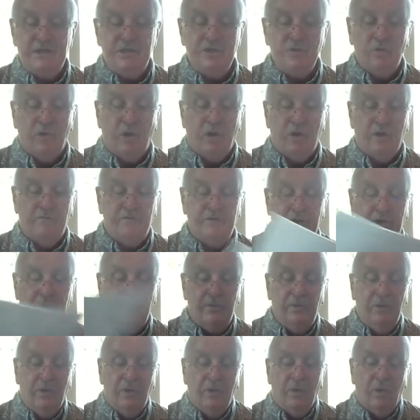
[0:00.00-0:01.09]
to all of you.
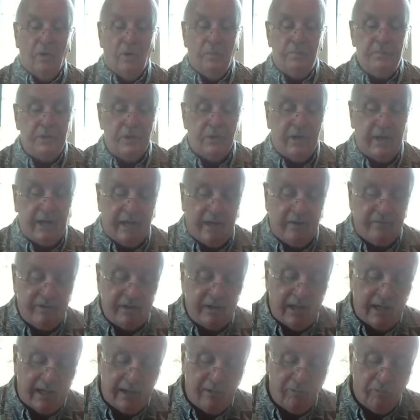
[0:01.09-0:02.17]
Hope you're having
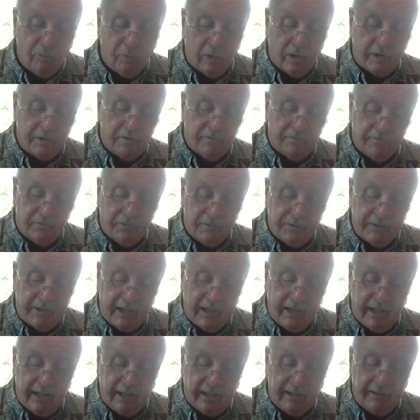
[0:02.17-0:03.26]
a wonderful
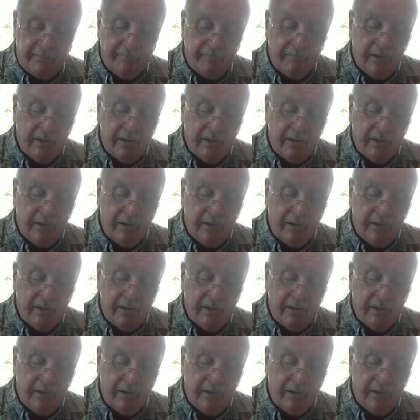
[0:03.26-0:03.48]
day.